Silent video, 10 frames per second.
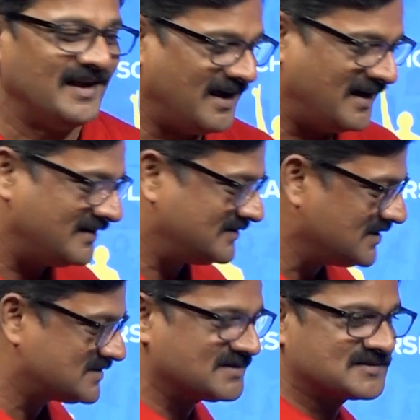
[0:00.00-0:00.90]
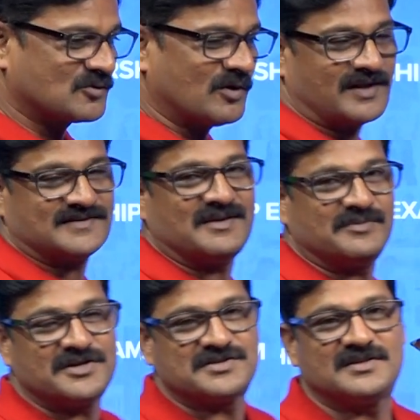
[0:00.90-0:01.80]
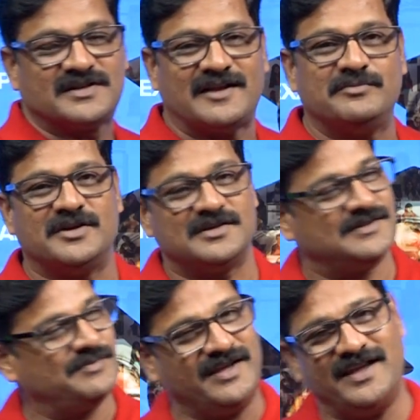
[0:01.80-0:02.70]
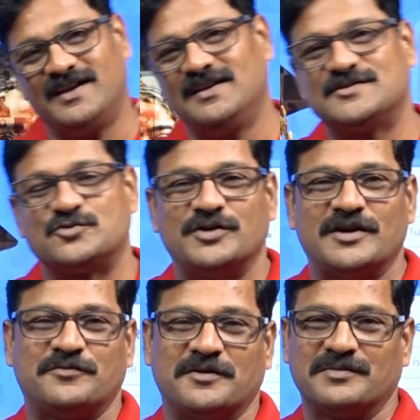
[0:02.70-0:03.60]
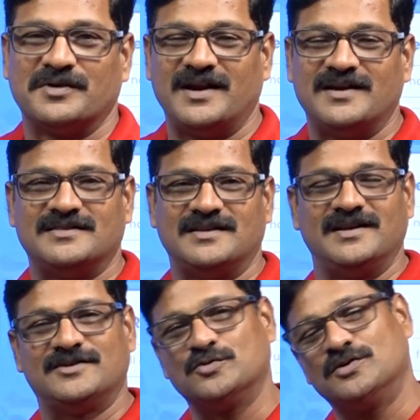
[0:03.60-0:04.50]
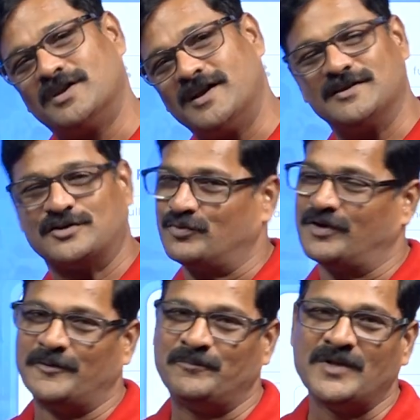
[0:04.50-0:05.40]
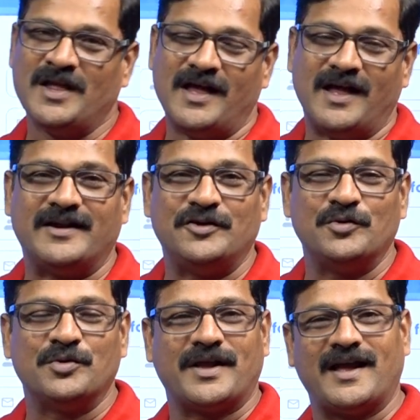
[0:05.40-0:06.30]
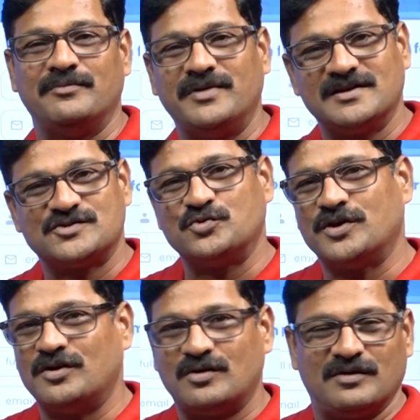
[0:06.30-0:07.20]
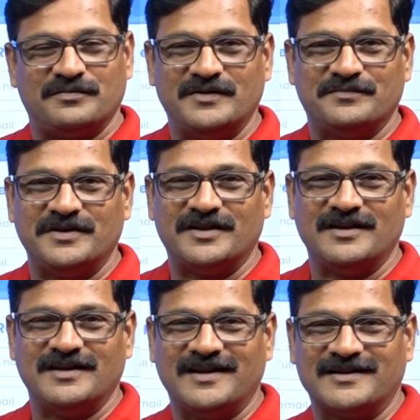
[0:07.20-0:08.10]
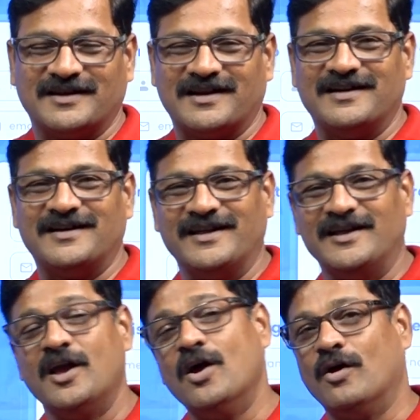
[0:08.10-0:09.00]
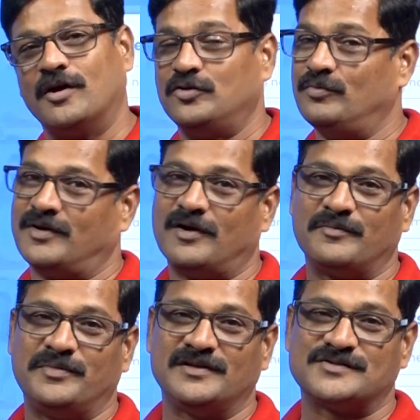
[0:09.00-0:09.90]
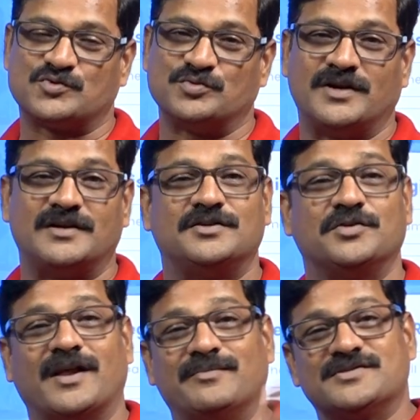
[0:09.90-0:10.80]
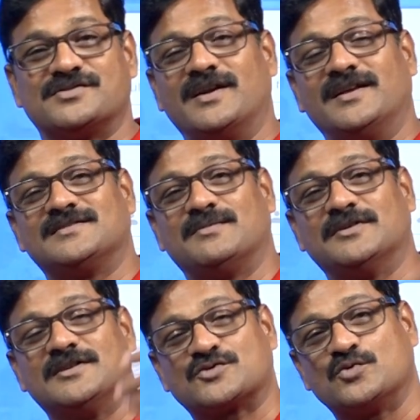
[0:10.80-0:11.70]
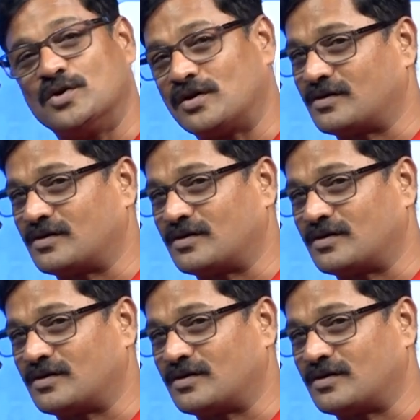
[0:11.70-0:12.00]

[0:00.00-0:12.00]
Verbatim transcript: And this score examination can be written by any student from grade 3 to grade 12, and you can be a student of Infinity Learn currently, or you may not be a student, you can be studying some other school